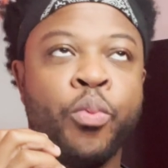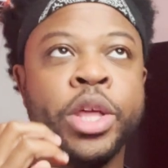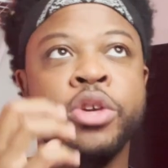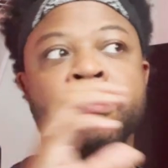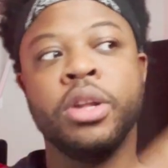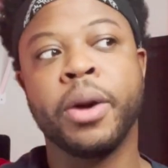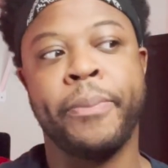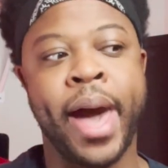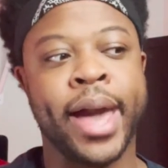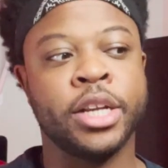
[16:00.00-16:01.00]
when you look
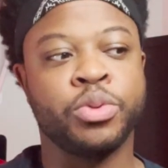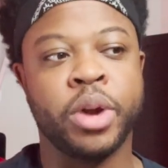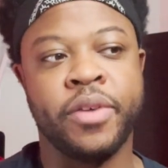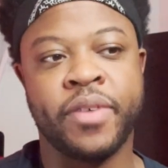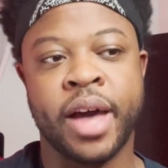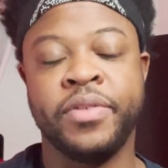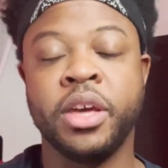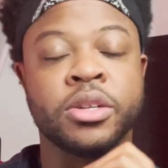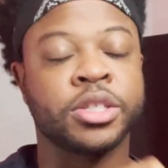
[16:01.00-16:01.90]
back in 25 years,